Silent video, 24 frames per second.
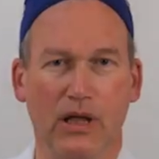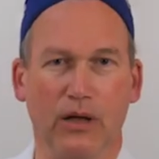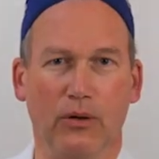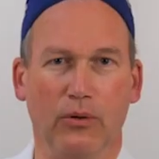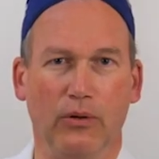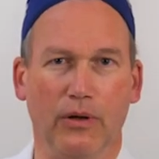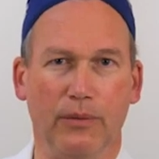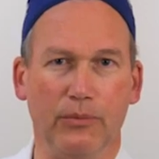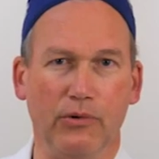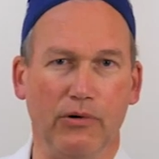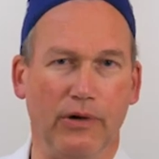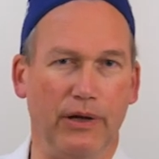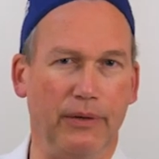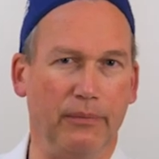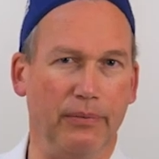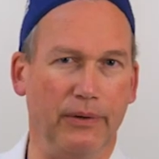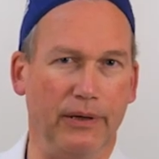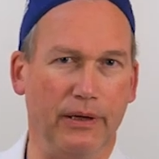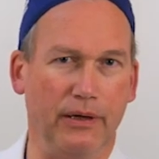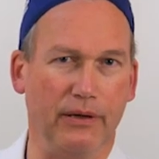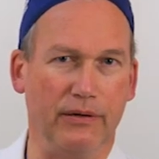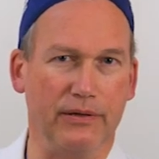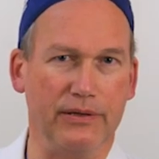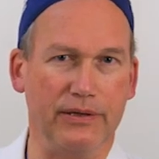Well, I'm Craig
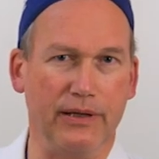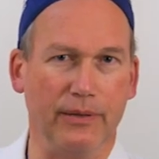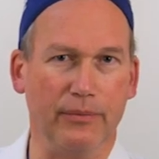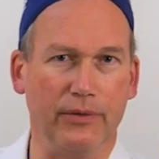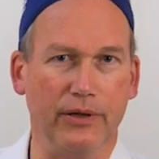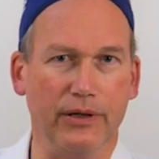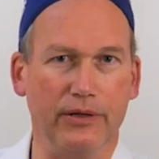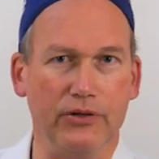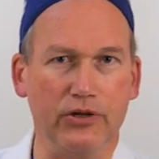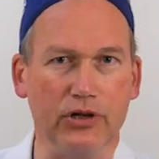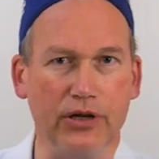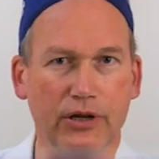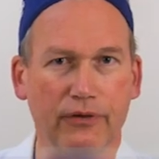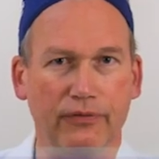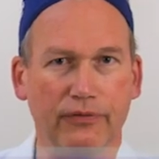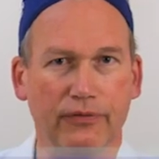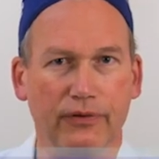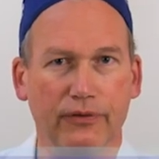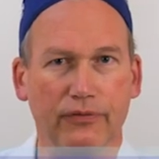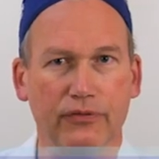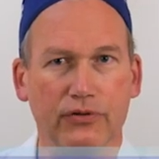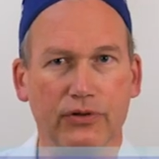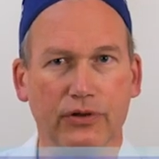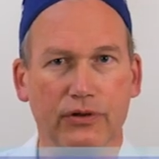Peters. I'm the Chief
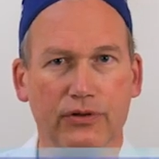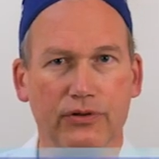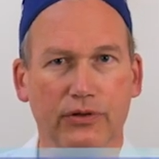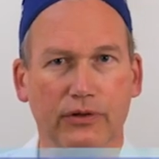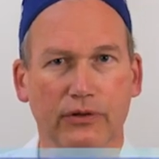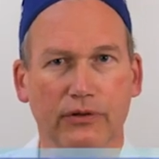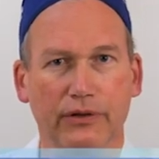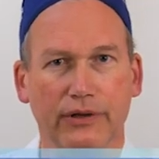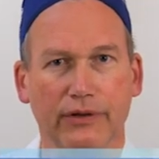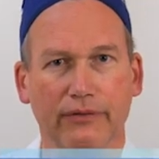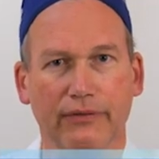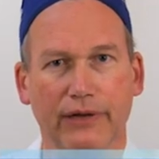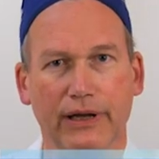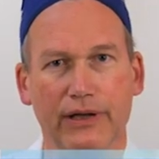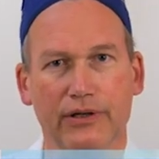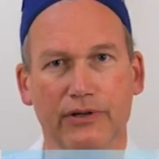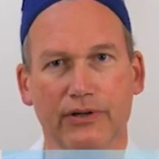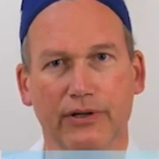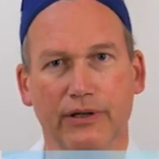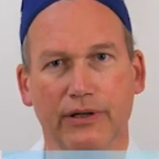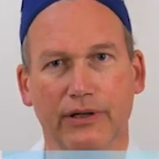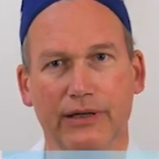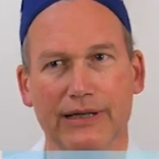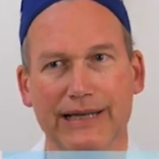of Surgical
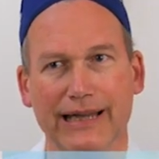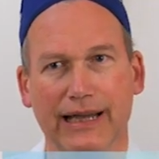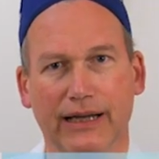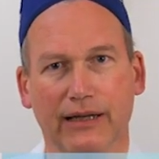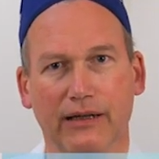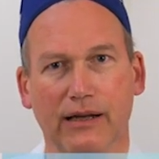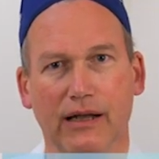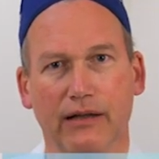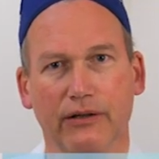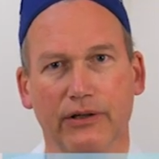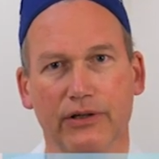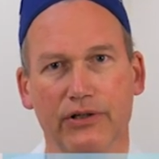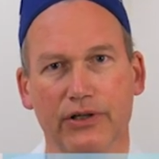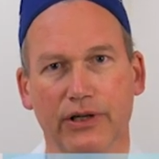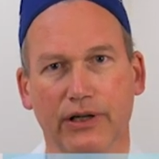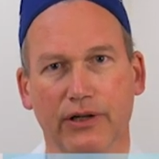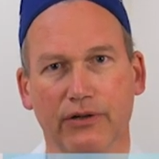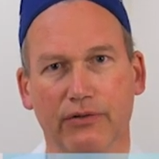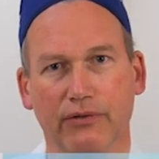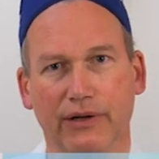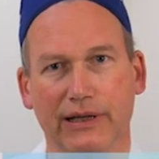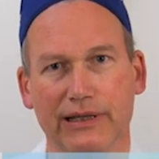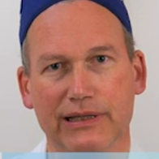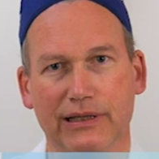Innovation, Technology,
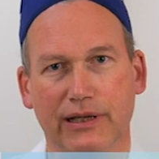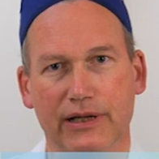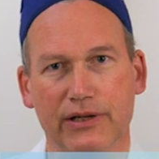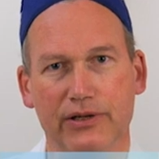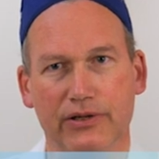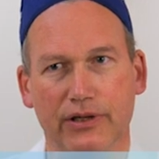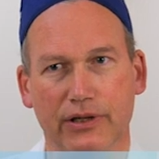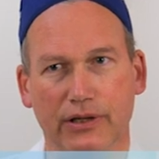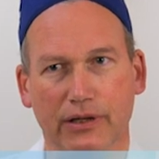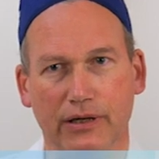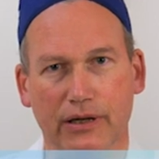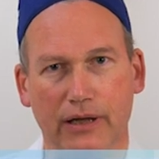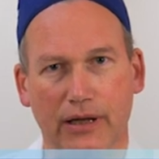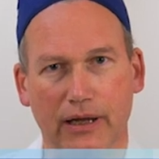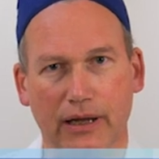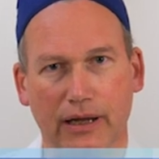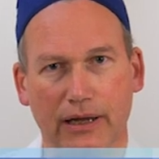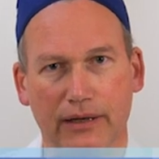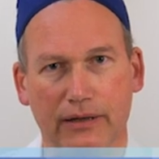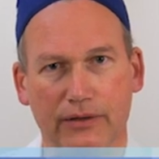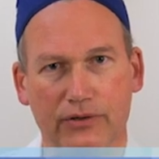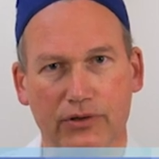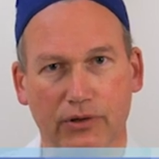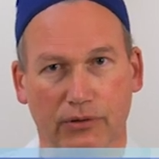and Translation
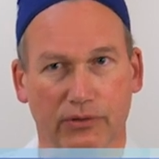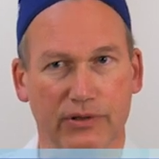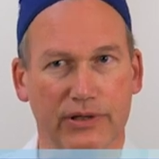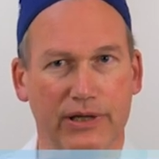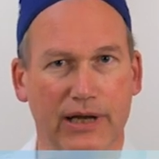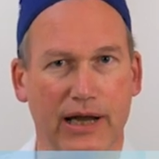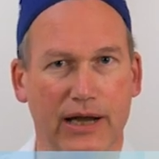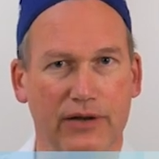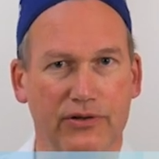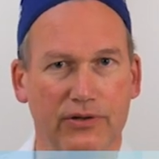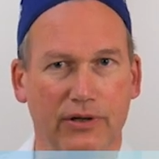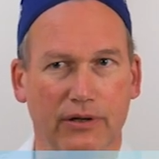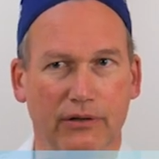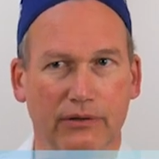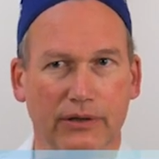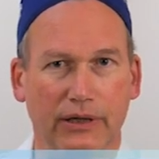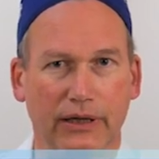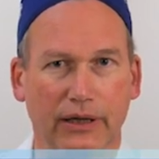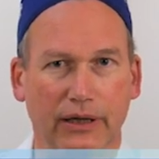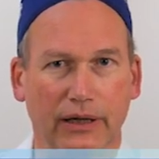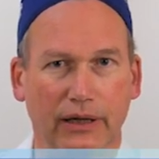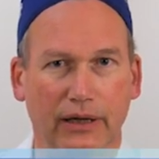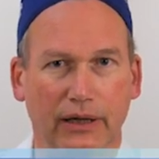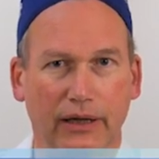at Children's National
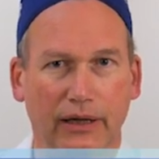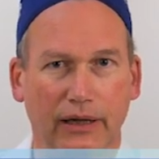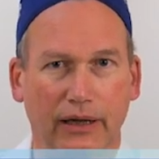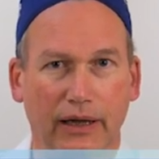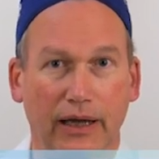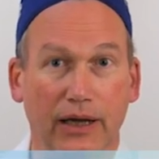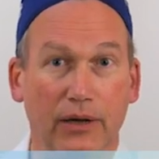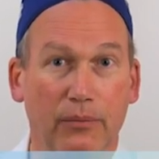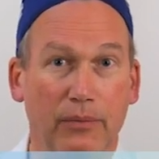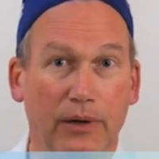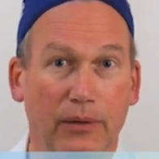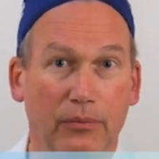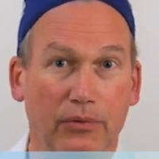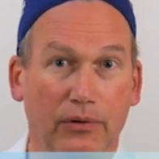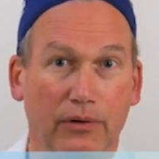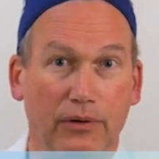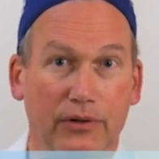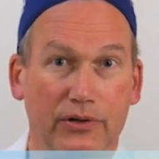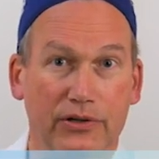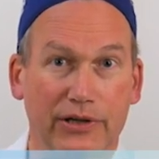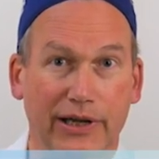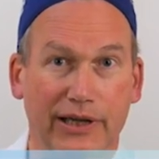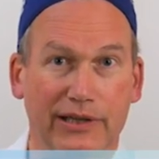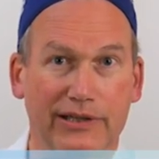and a member of
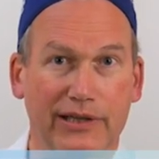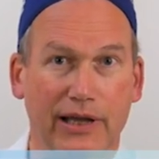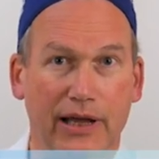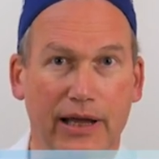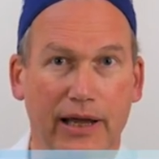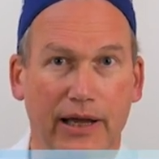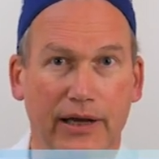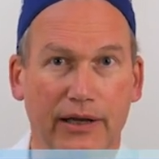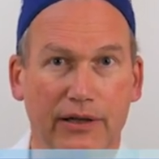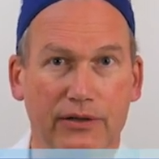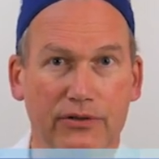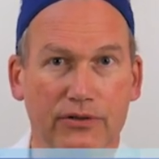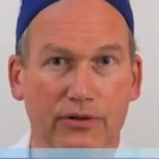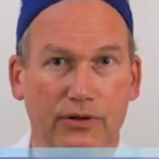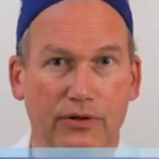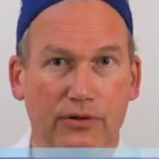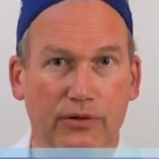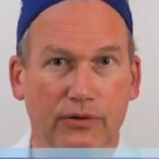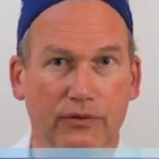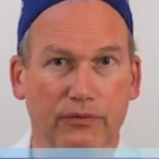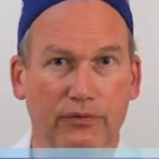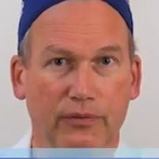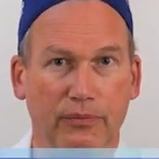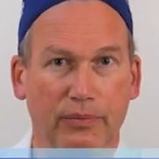the Sheikh Zayed
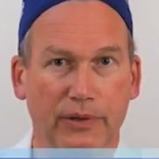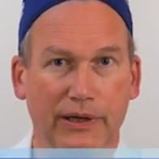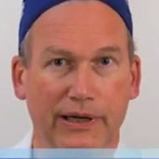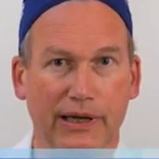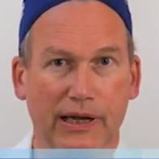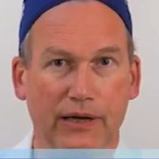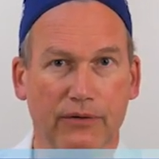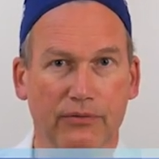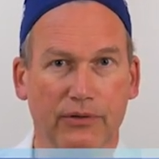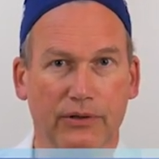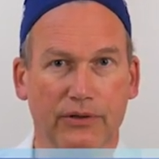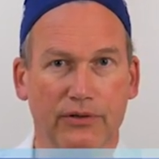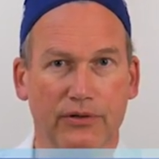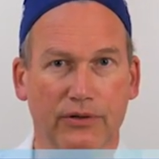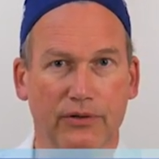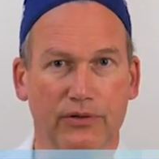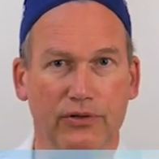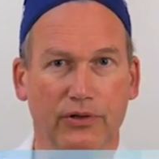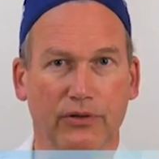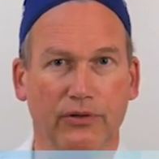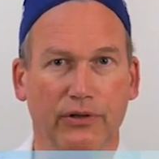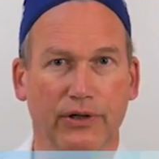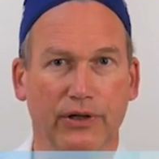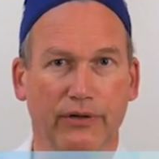Institute for Pediatric
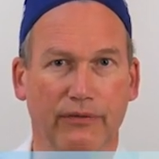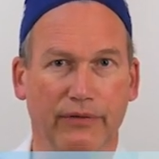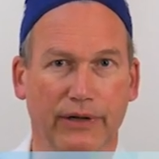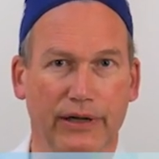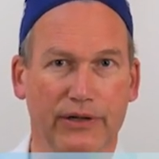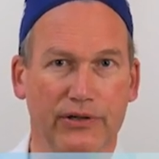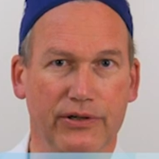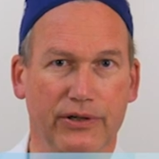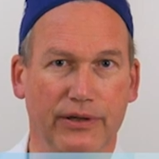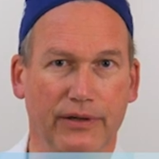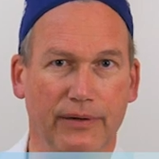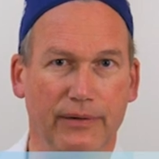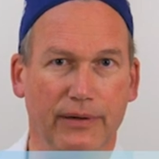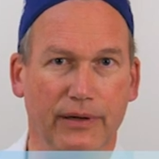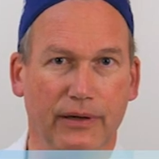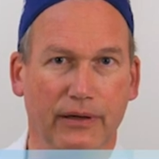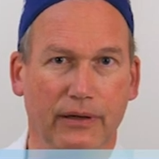Surgical Innovation.